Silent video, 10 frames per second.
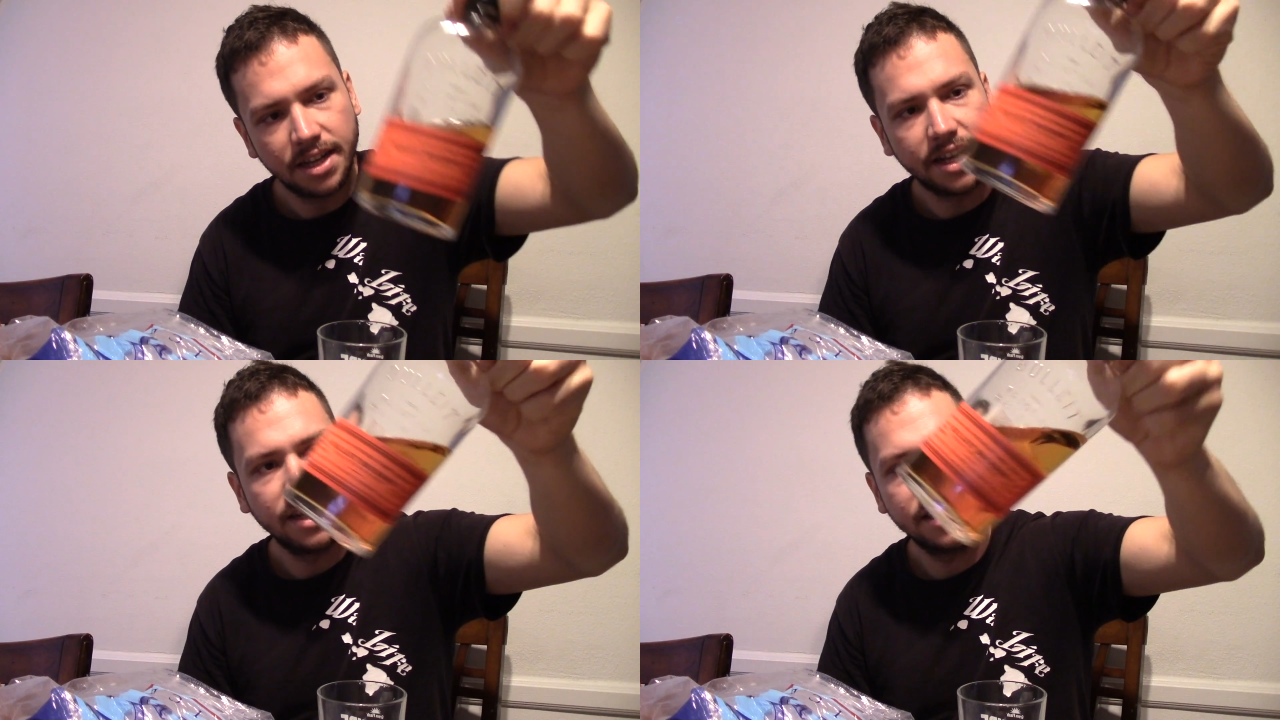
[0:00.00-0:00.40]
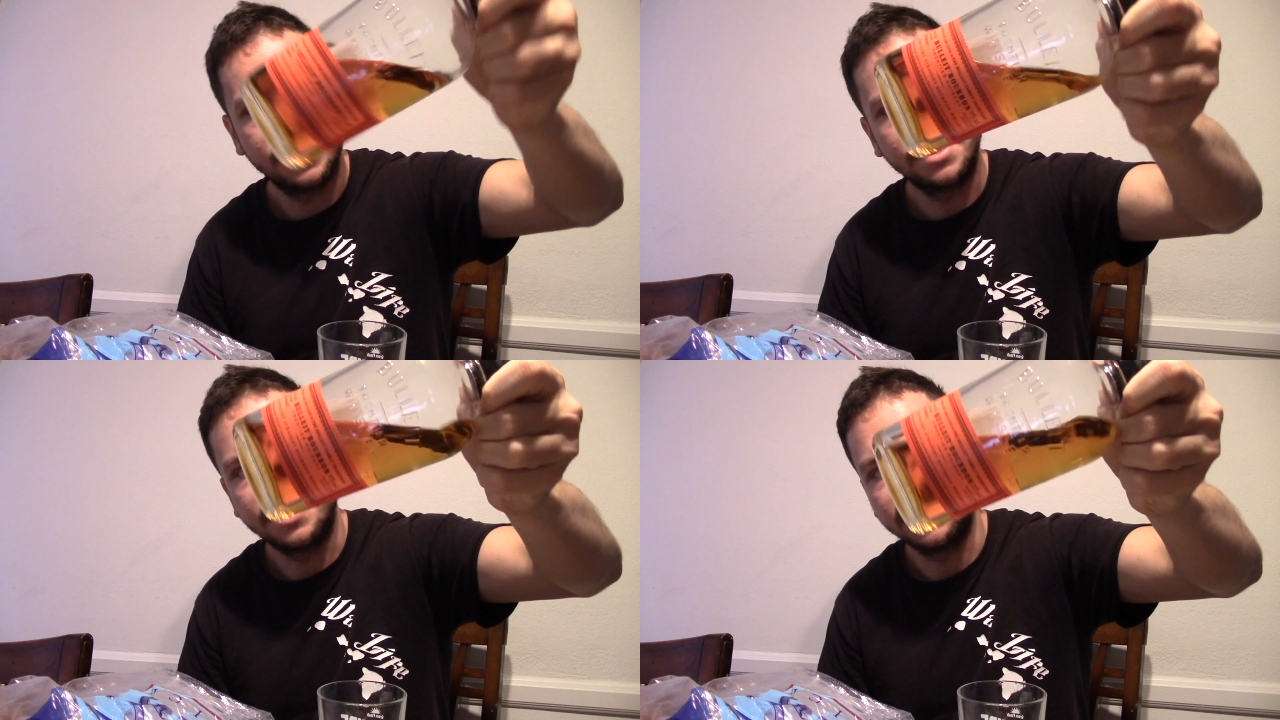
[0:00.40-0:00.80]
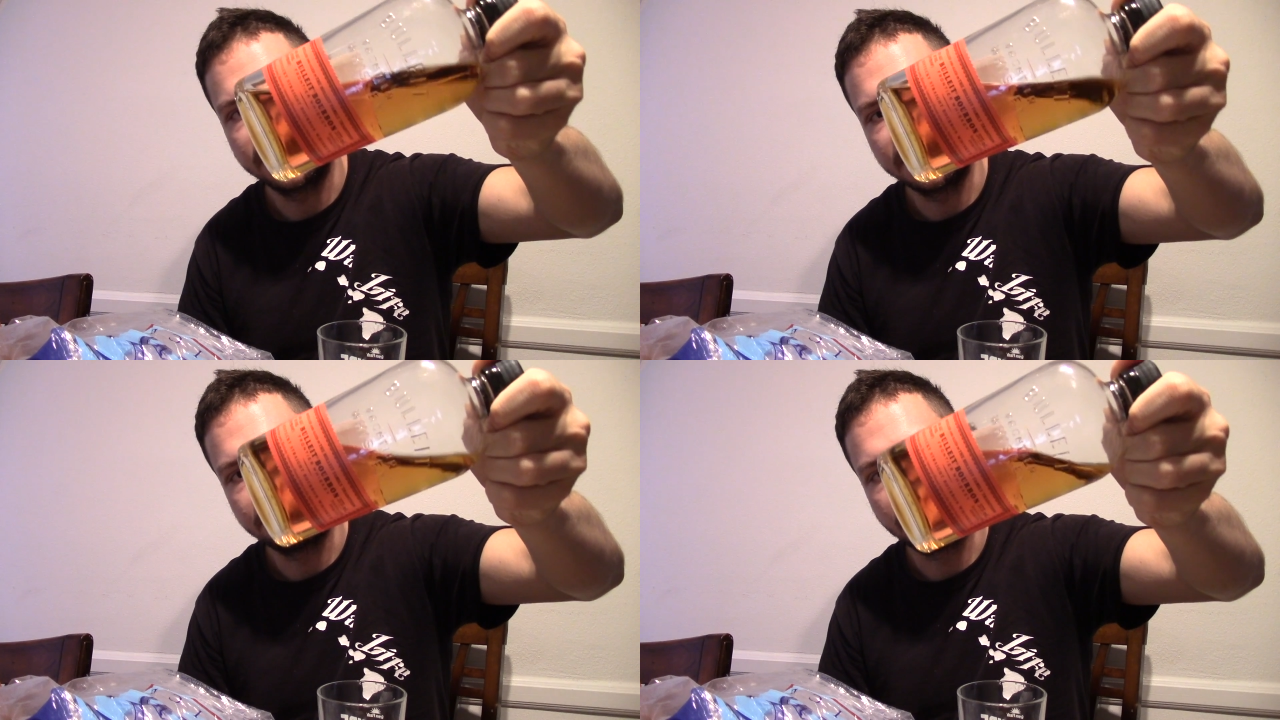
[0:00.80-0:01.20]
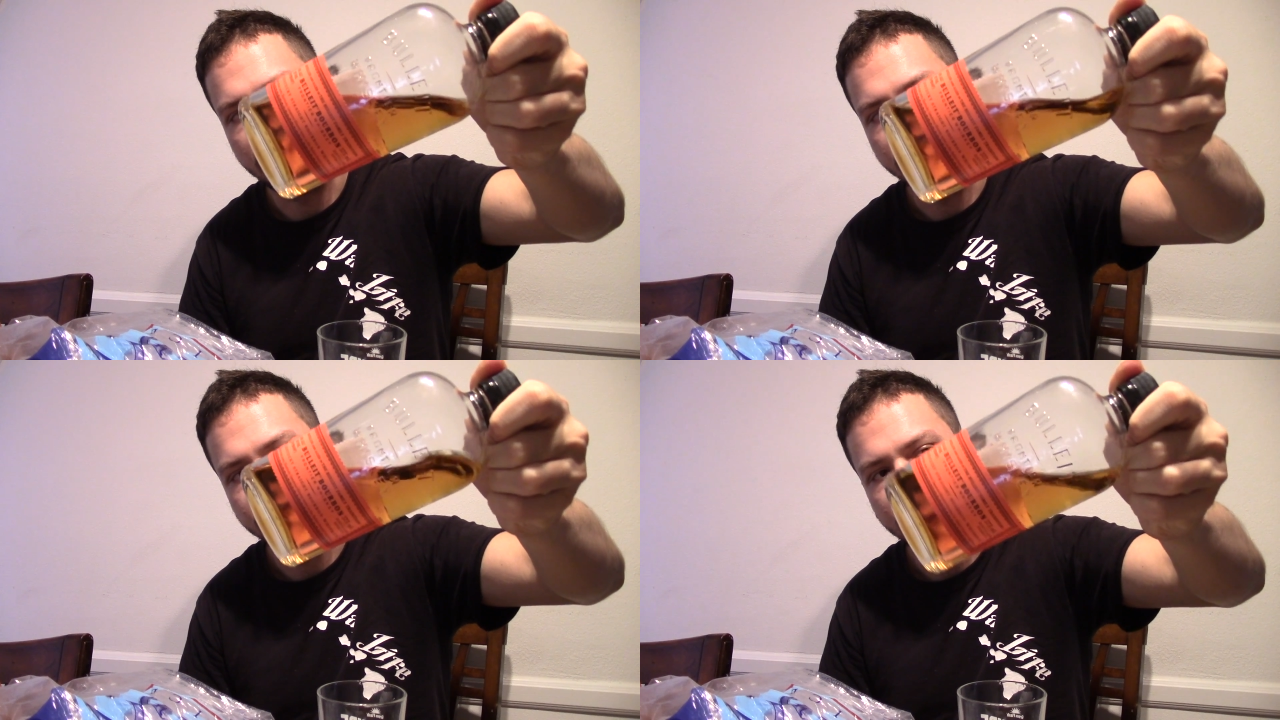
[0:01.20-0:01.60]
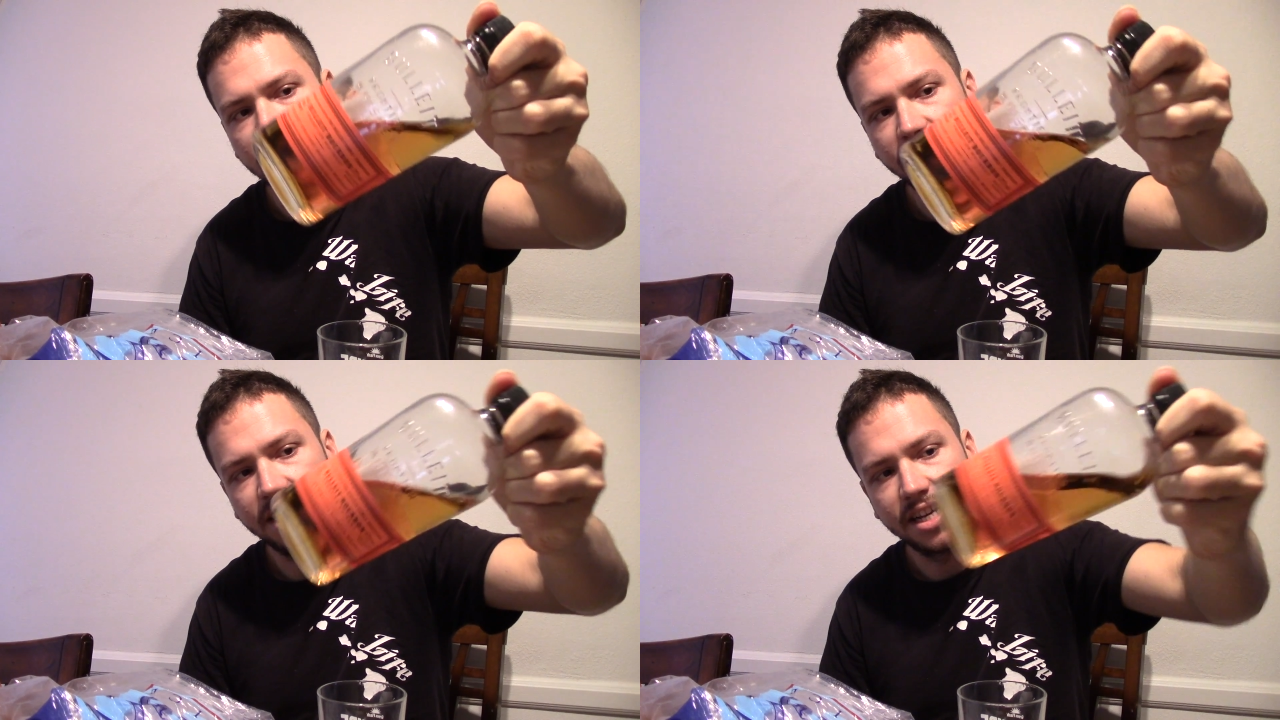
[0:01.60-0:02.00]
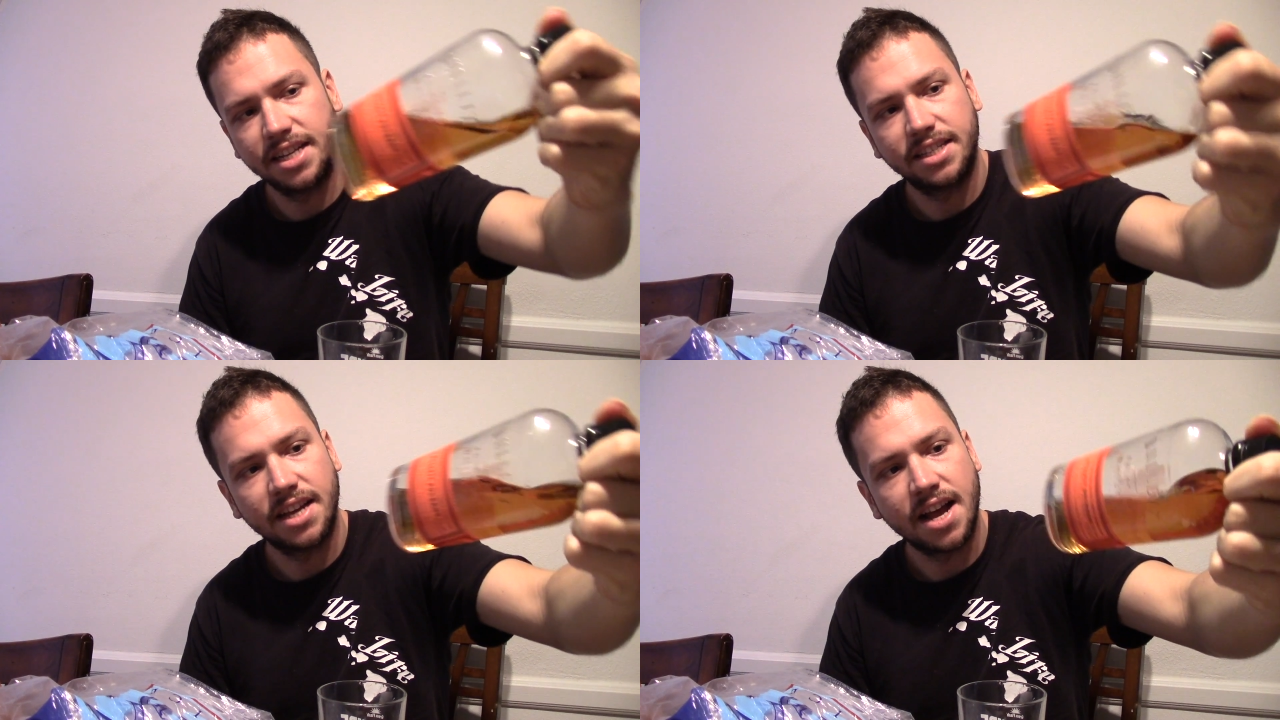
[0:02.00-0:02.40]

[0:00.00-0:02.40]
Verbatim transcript: It is decently priced. I would say it's